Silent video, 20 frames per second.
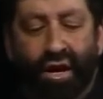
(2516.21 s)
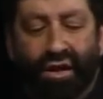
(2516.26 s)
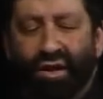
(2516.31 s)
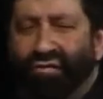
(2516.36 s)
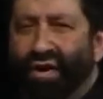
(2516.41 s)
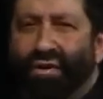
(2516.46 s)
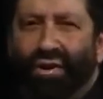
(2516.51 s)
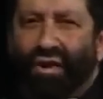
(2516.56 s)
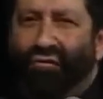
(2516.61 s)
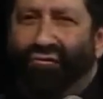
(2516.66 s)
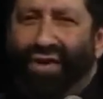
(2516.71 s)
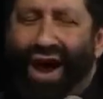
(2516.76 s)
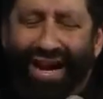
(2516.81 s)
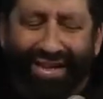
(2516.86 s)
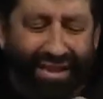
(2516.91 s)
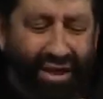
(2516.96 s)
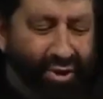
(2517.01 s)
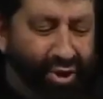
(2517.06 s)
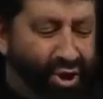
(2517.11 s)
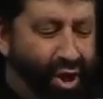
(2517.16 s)
The very
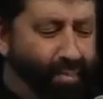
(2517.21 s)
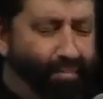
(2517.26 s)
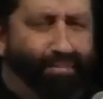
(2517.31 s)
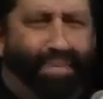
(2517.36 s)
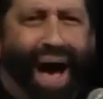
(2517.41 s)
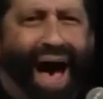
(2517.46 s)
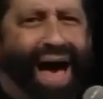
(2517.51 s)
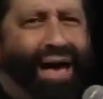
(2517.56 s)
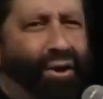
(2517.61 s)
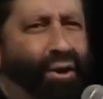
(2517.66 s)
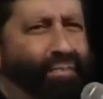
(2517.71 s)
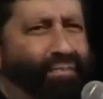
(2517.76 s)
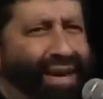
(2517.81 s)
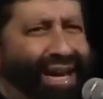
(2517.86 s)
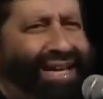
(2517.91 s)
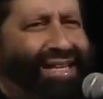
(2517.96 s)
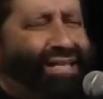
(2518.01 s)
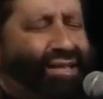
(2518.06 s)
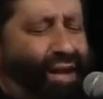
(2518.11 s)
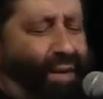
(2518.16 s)
fact that there's a battle
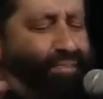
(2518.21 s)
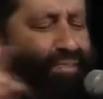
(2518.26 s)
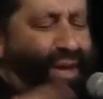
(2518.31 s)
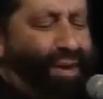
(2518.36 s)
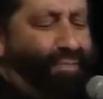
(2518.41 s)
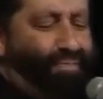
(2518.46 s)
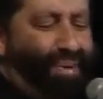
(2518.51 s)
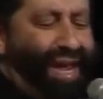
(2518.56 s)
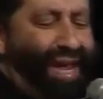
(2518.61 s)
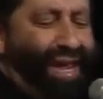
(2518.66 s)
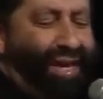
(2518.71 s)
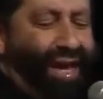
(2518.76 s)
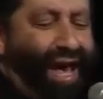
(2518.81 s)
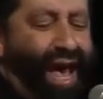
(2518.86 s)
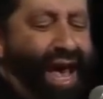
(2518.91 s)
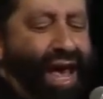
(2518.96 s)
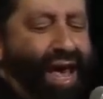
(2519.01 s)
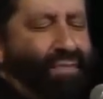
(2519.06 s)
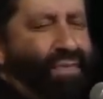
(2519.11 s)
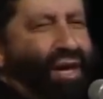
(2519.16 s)
means something big.
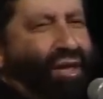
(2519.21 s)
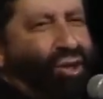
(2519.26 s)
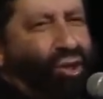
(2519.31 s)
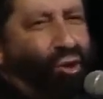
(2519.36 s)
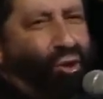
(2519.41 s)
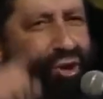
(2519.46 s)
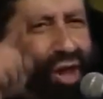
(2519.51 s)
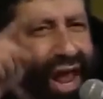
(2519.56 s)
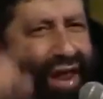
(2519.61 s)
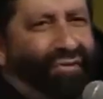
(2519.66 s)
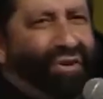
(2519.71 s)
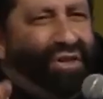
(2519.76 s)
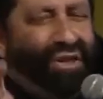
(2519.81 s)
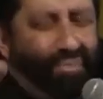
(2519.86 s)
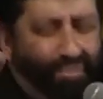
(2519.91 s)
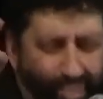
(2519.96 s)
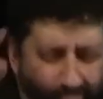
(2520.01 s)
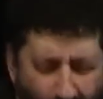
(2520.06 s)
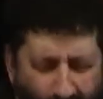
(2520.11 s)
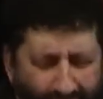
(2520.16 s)
It means your life is
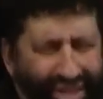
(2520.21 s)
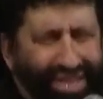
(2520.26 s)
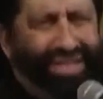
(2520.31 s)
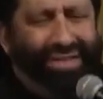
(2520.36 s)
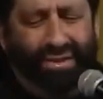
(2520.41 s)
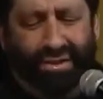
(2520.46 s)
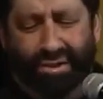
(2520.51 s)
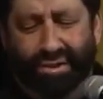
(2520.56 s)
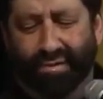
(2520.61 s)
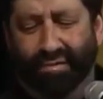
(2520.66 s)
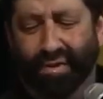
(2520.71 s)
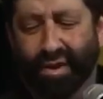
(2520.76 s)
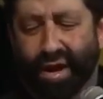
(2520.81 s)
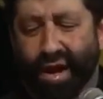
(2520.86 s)
important.